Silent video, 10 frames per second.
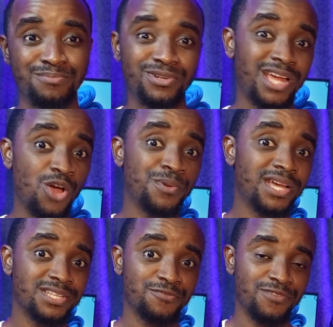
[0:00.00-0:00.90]
but I hope you
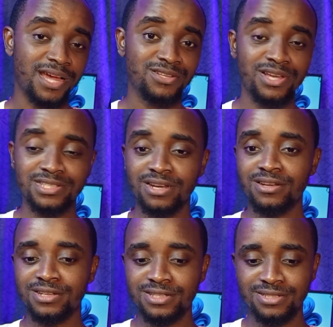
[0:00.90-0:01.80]
guys are fine, you guys are
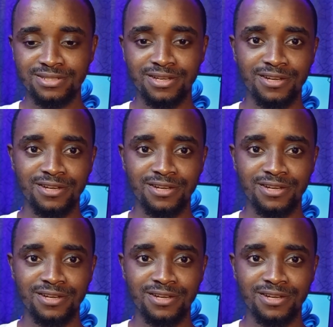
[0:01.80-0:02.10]
learning.